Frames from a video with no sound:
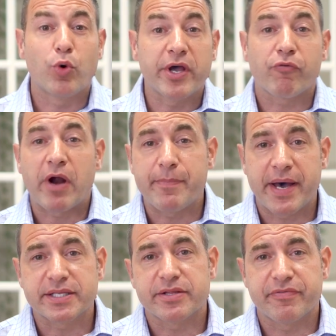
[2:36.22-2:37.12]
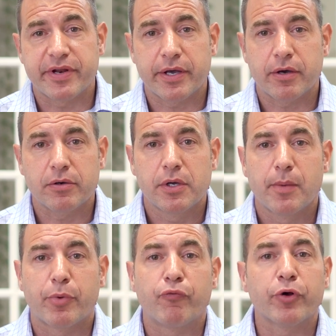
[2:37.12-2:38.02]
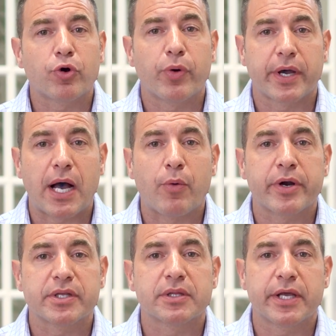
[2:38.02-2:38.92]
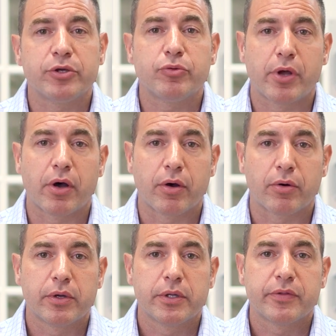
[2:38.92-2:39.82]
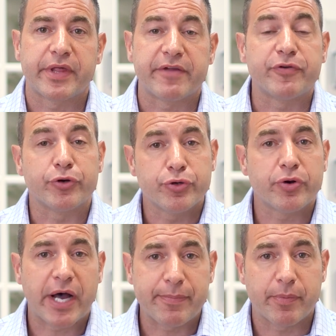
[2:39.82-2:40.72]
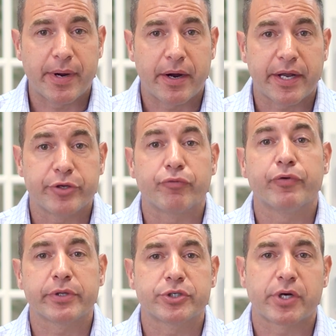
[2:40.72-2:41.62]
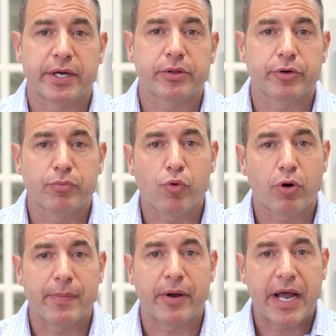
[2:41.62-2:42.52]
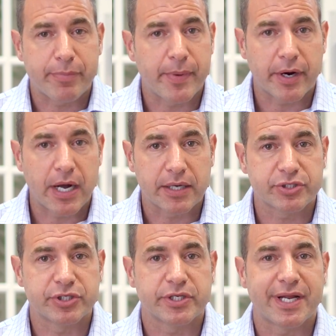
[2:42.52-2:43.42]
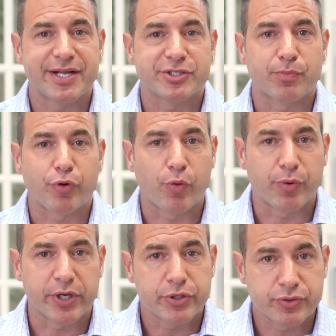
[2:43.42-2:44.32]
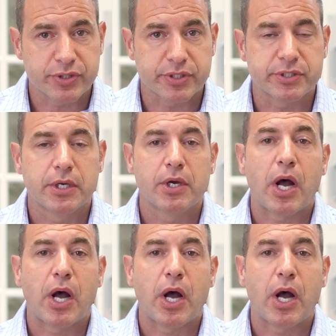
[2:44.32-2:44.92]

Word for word: We'll get right back to the video, but real quick, I wanted to let you know that if you're new to hyperbaric and you're really trying to learn more about hyperbaric oxygen and its appropriate uses,